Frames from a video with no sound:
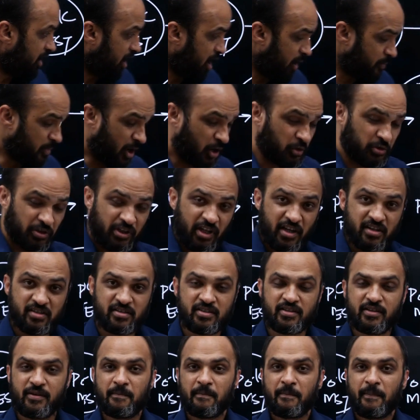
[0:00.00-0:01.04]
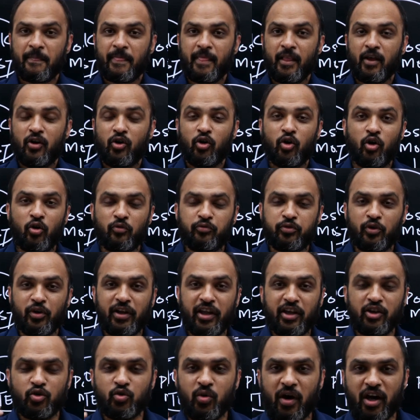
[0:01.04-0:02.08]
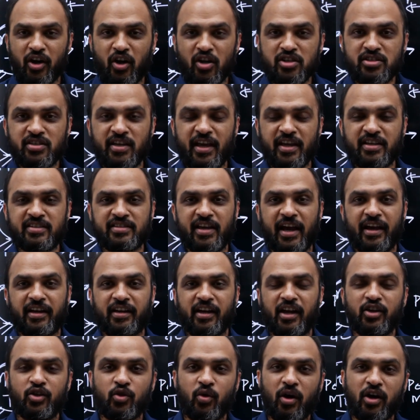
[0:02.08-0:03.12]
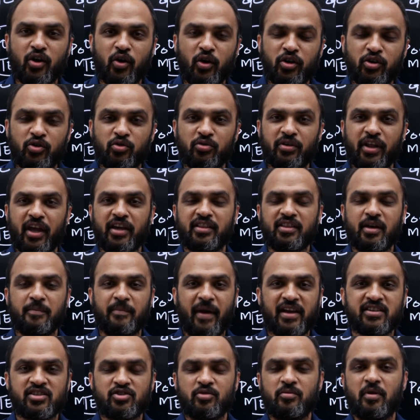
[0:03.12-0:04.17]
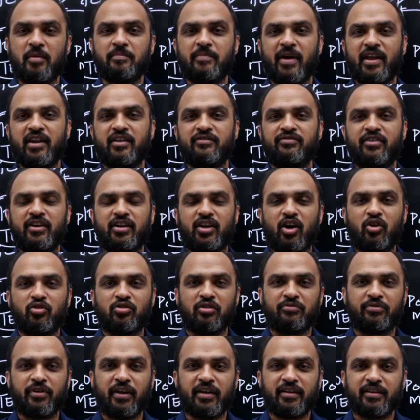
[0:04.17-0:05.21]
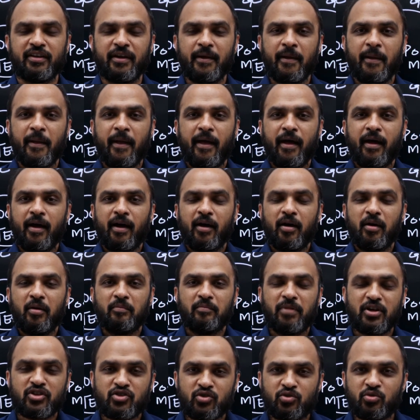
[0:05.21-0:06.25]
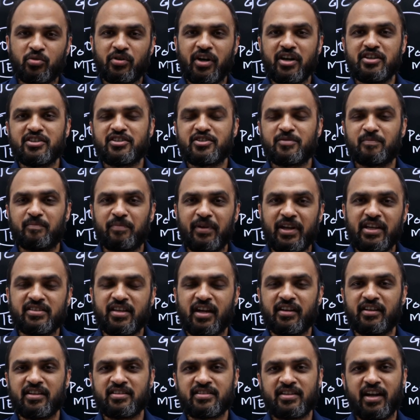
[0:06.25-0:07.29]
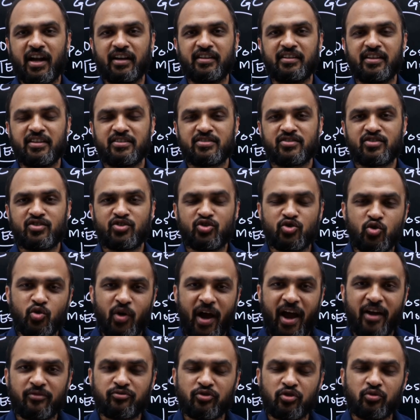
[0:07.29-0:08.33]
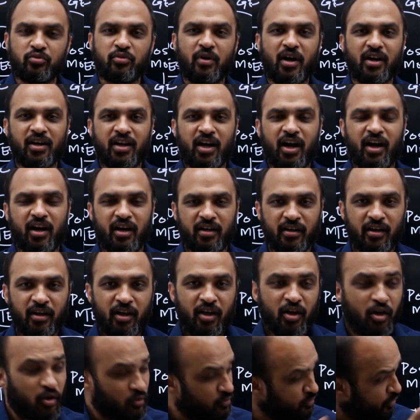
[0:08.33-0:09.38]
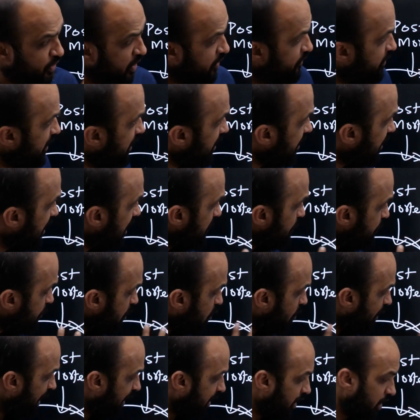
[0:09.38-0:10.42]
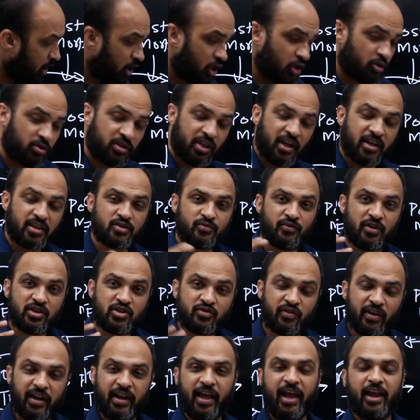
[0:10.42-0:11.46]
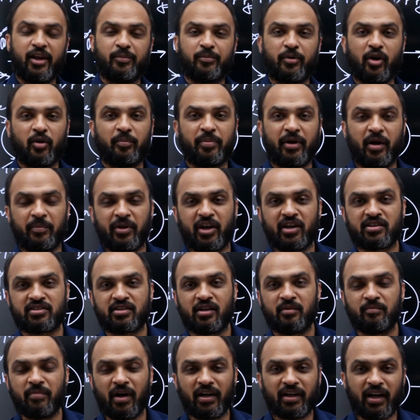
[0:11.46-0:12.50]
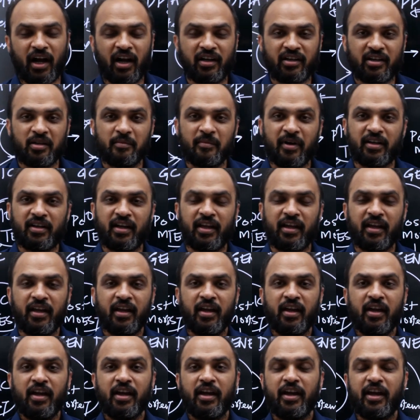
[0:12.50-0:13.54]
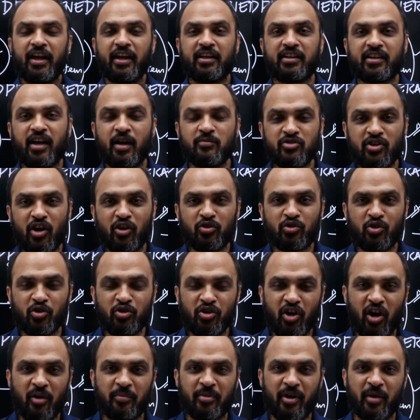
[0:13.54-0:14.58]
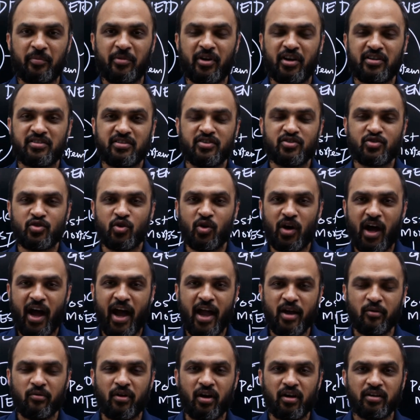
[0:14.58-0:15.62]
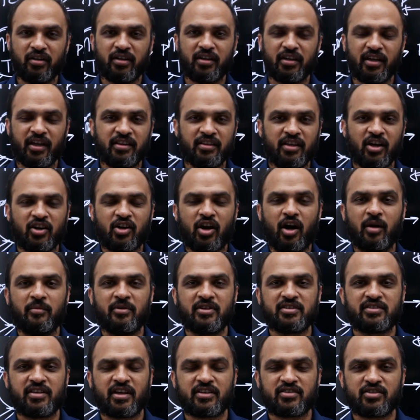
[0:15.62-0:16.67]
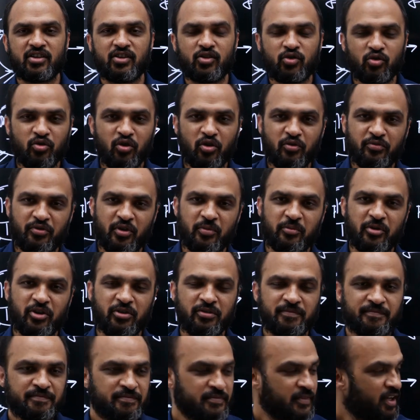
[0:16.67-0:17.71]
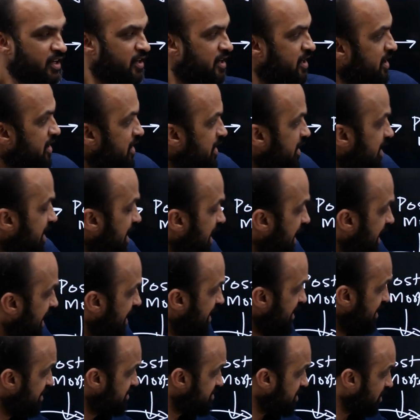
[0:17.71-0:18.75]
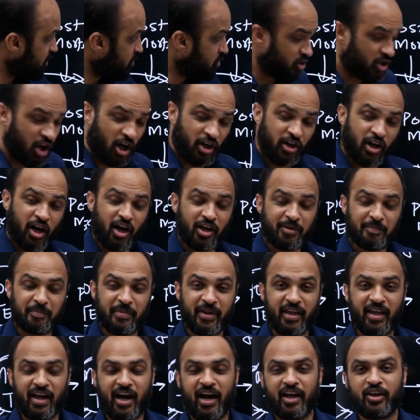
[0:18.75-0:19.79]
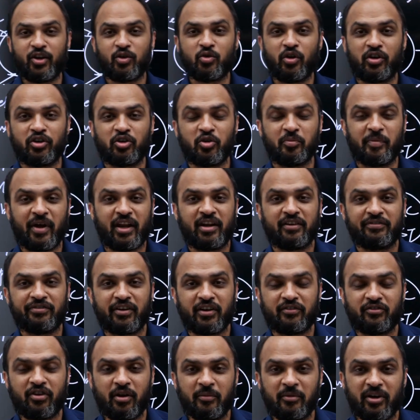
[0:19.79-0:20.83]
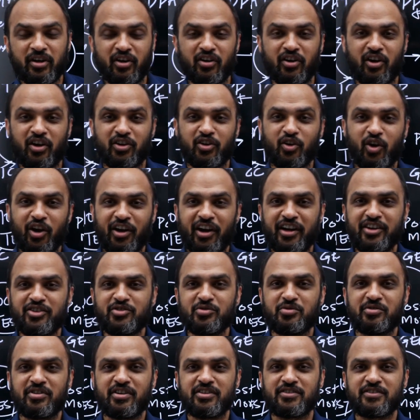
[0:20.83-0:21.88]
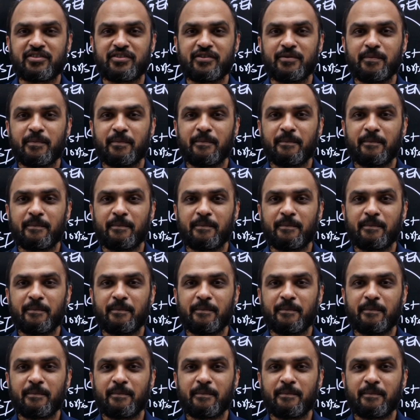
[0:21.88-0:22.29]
about this. Hopefully you are also excited. You are going to take the maximum benefit out of it. But students, please understand this. You have to work hard. We will keep providing you things which will help your preparation. But ultimately, it comes down to your preparation. So I want in the comment section to know from you, A, is it good or not? B, are you going to benefit from it or not? All right, students.